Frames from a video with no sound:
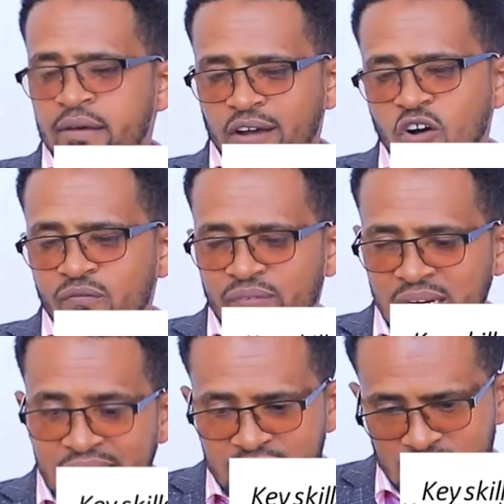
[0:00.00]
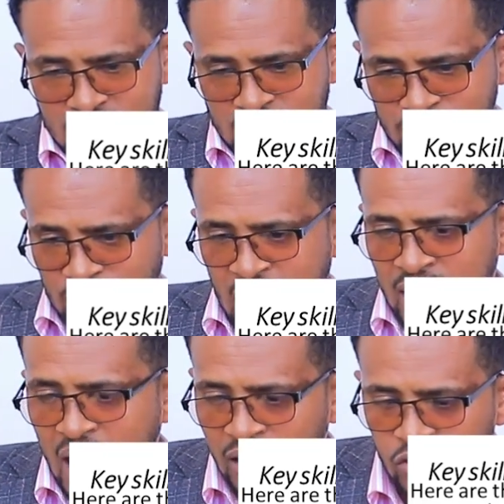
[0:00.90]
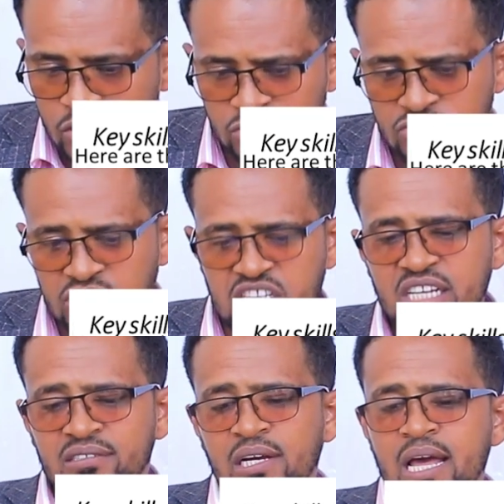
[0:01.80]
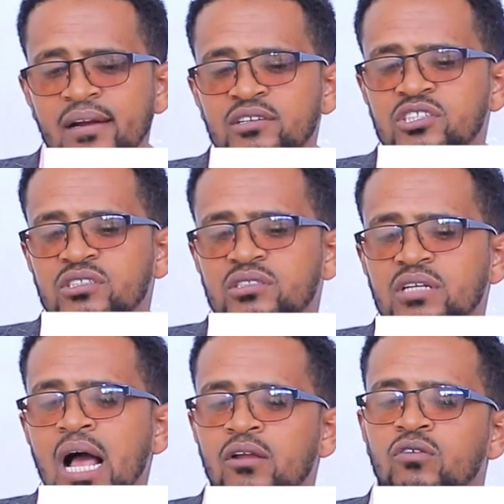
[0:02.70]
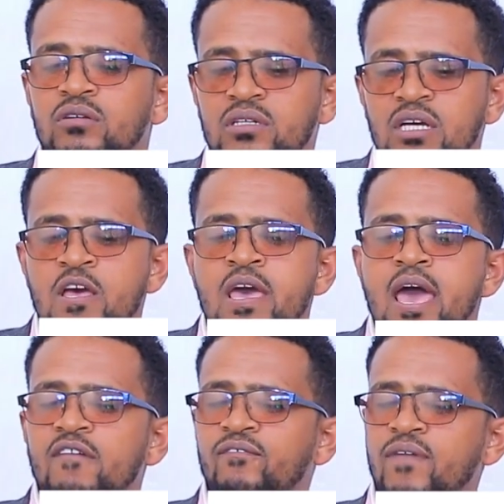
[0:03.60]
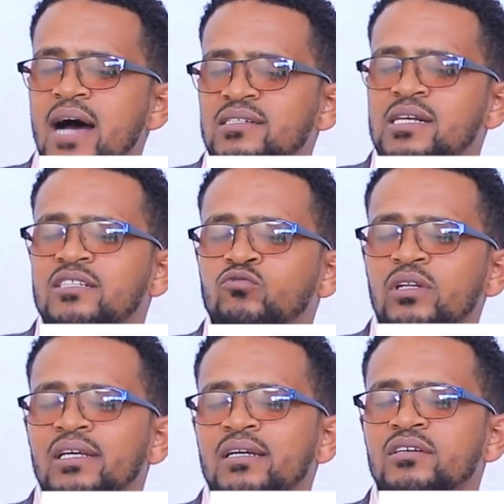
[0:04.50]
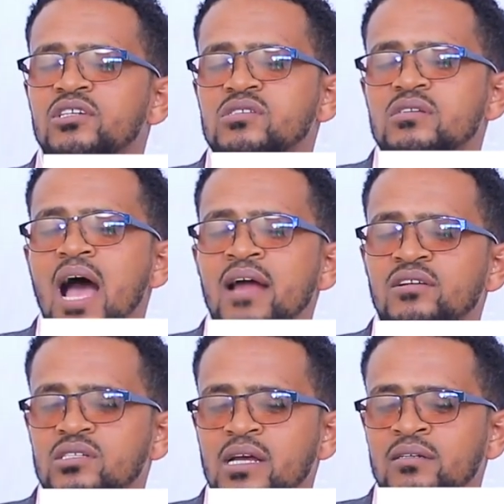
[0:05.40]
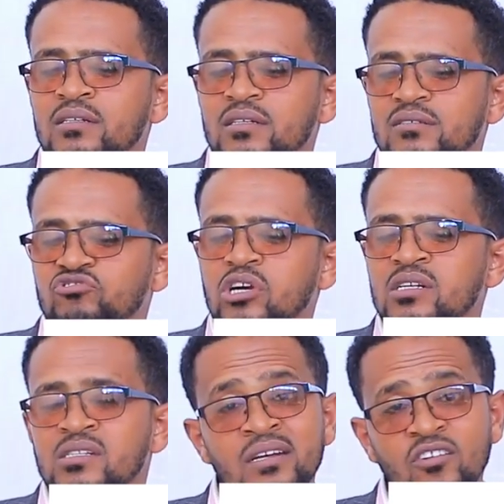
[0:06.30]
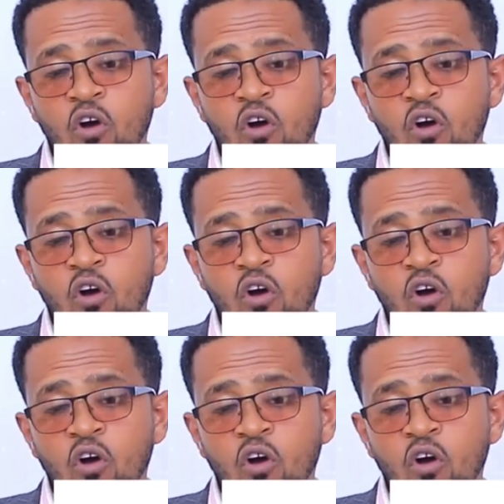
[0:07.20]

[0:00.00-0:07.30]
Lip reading: Conflicts, and allow you to steer the energies along a path that will increase understanding, trust, and the